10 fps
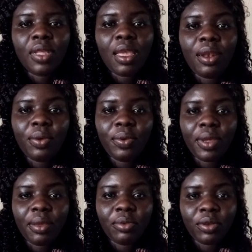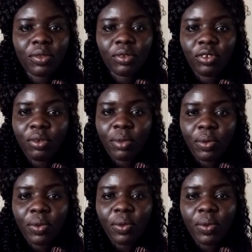Hello, I am Dr. Chioma
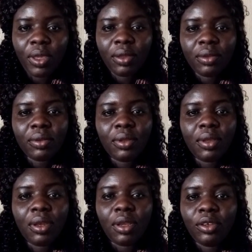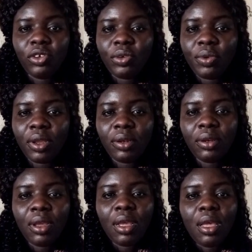Wewe, a Nigerian,
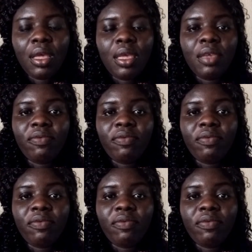a